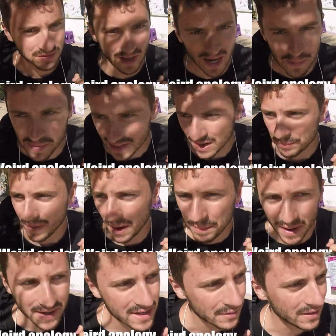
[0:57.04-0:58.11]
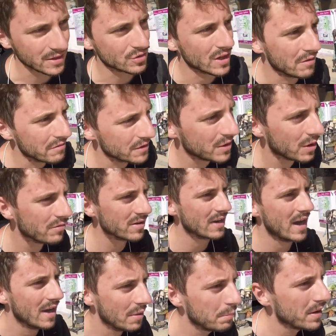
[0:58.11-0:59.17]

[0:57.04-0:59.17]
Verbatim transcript: like being a backpacker when you're travelling overnight on